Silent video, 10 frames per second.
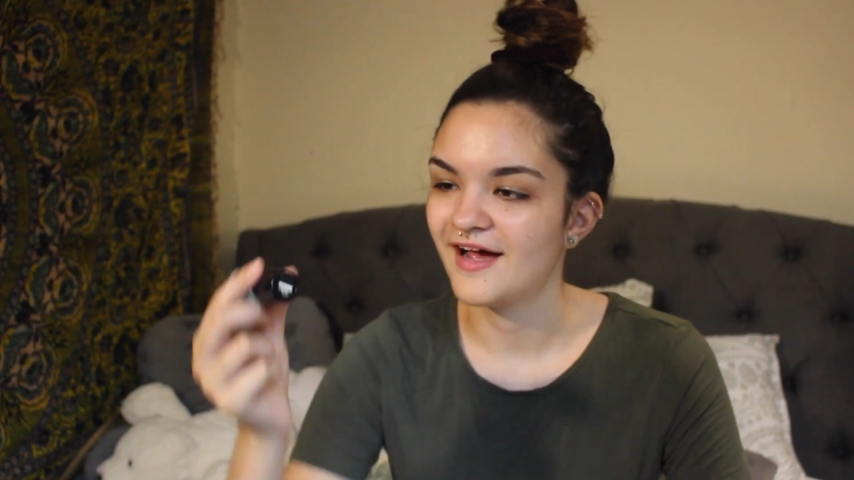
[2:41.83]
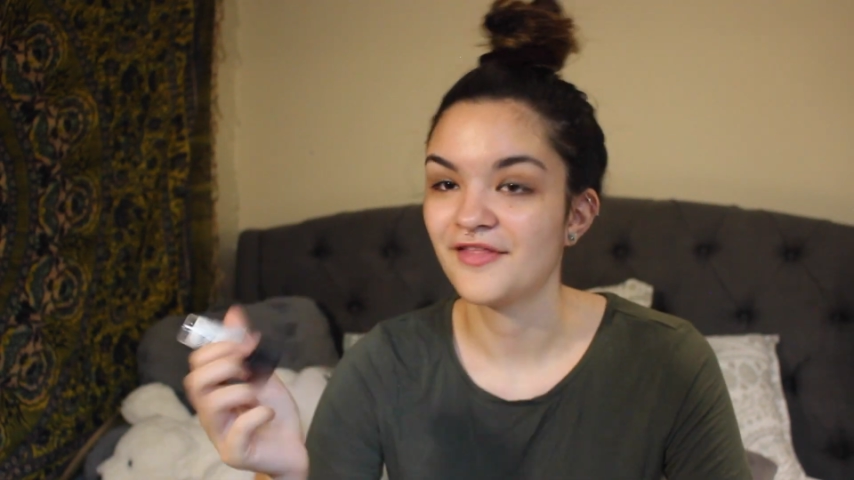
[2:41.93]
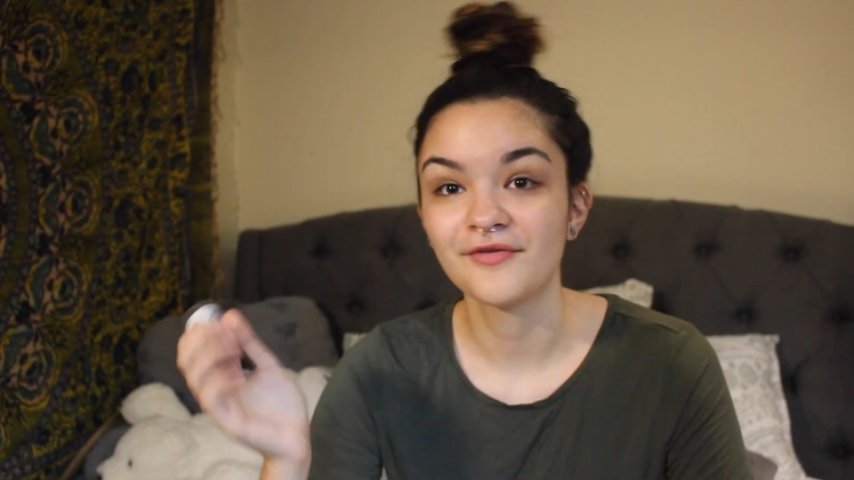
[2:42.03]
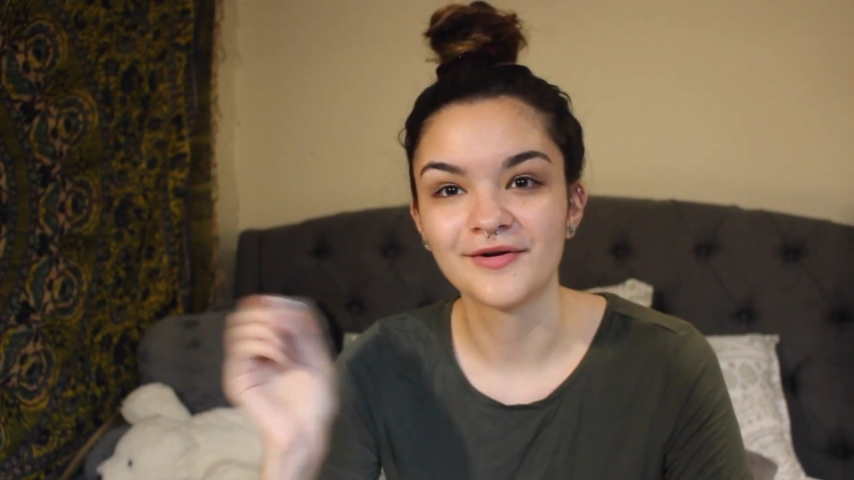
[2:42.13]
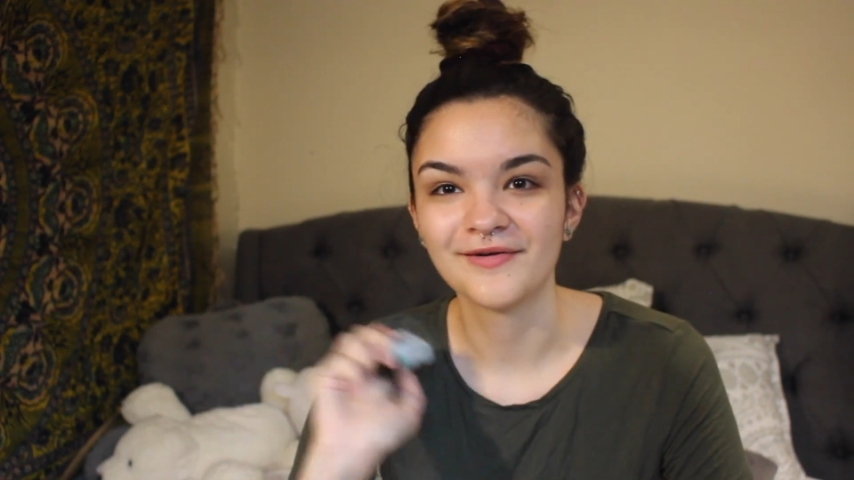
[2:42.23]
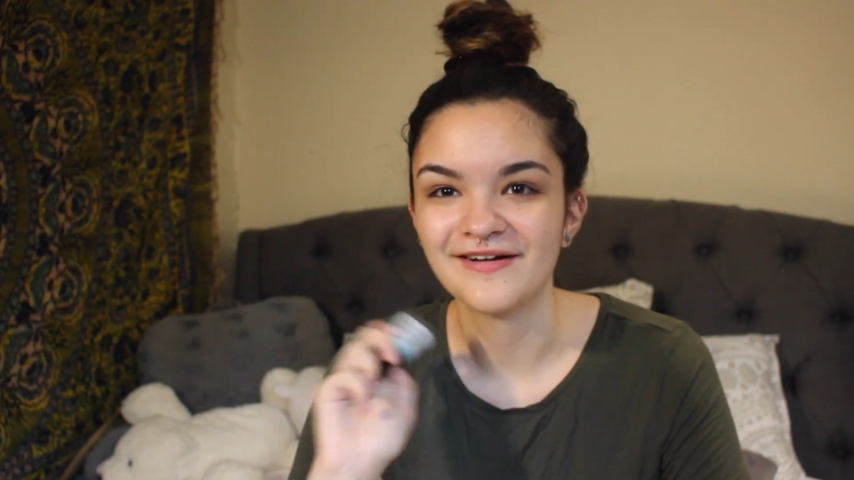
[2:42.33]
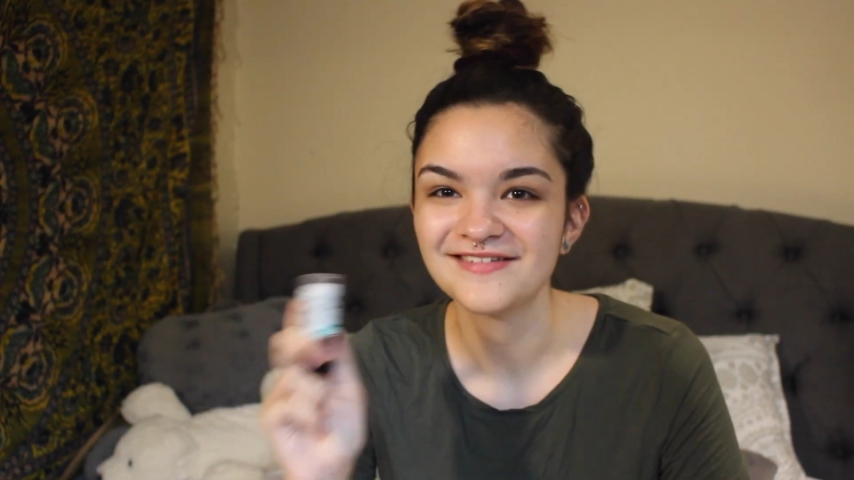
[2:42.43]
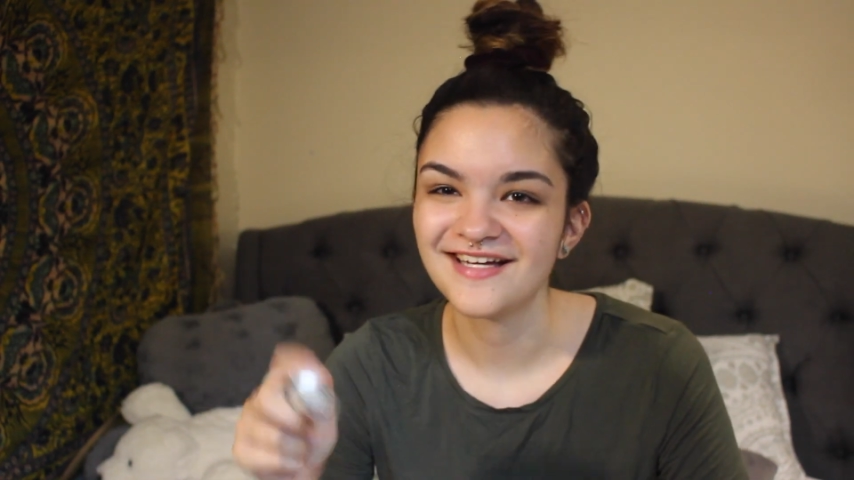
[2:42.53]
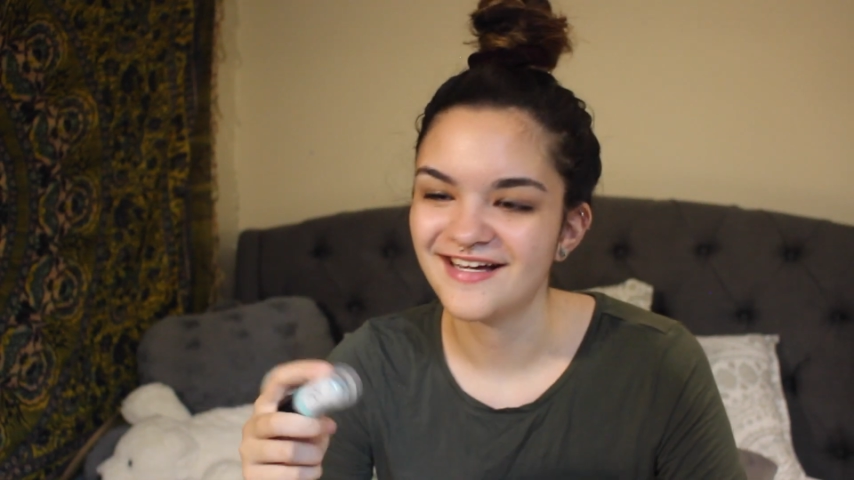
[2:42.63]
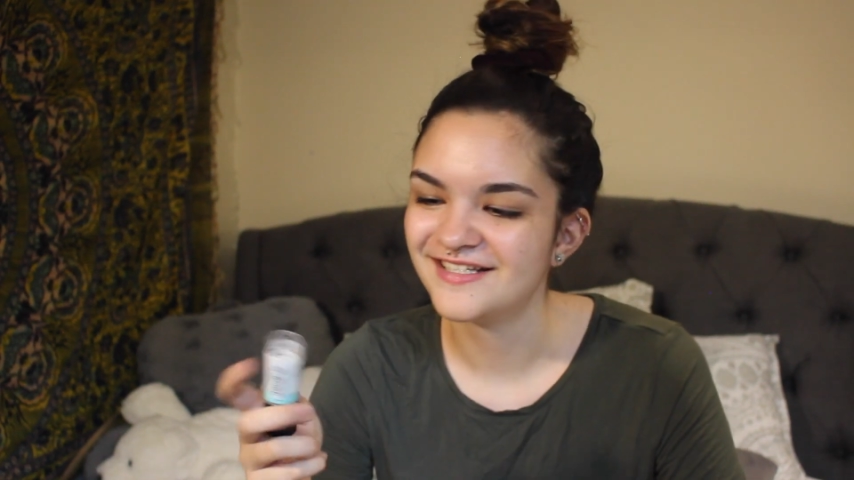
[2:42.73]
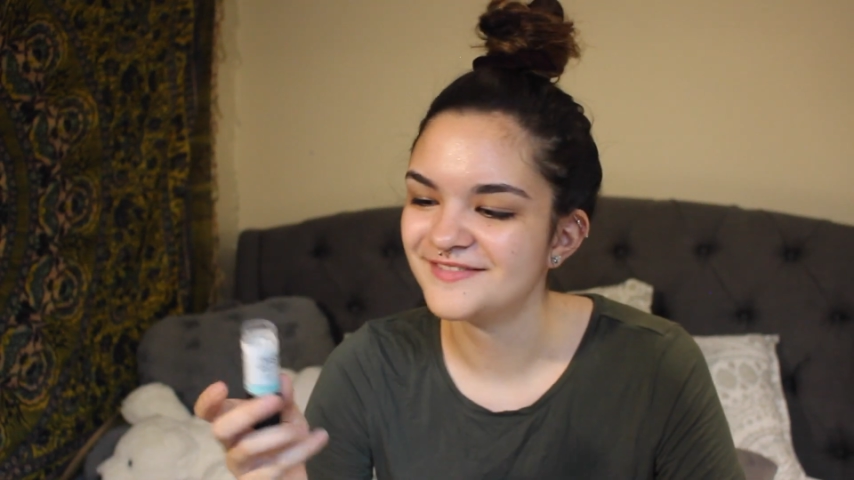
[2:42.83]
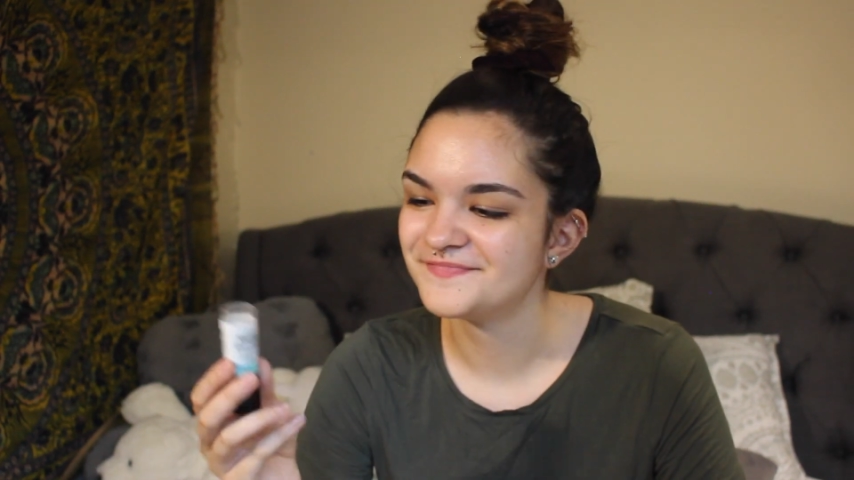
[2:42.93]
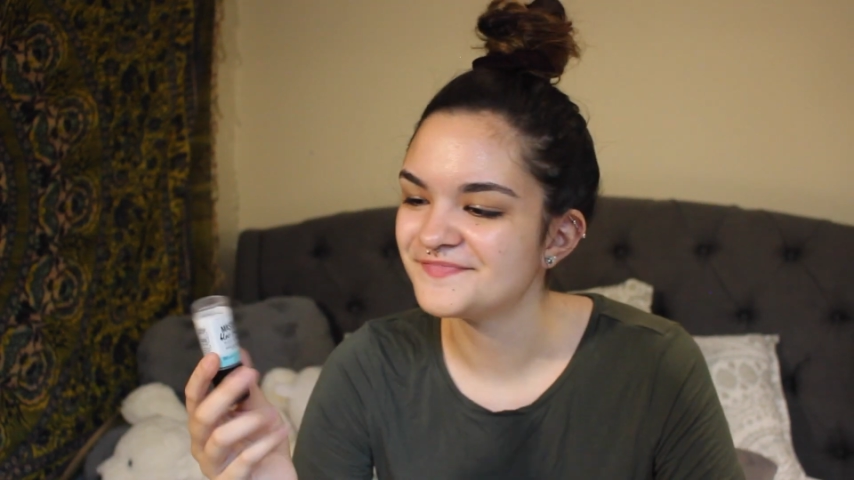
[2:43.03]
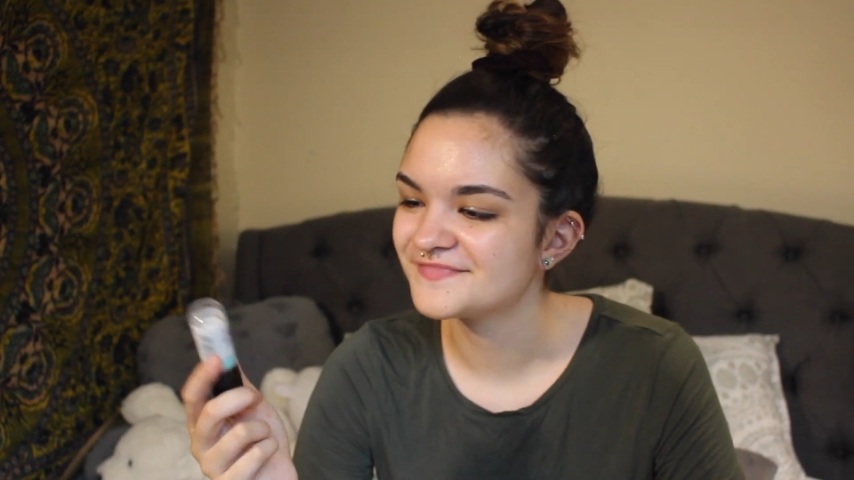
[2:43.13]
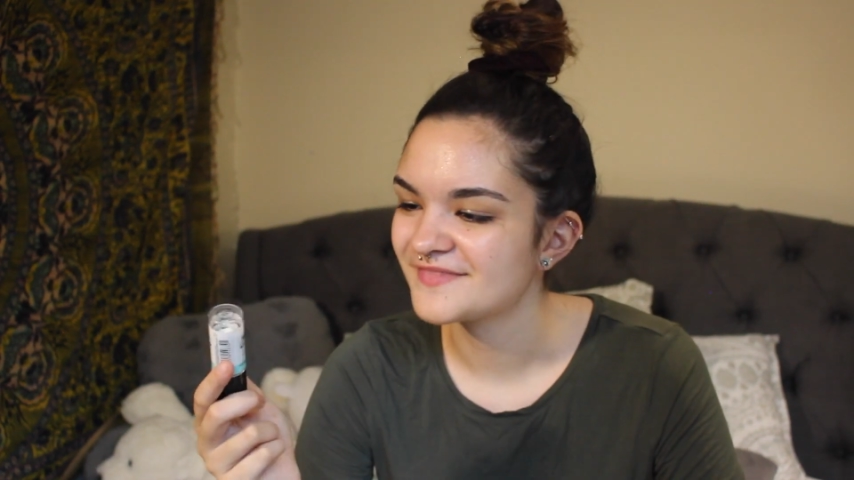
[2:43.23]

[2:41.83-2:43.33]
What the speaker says: I throw it around. I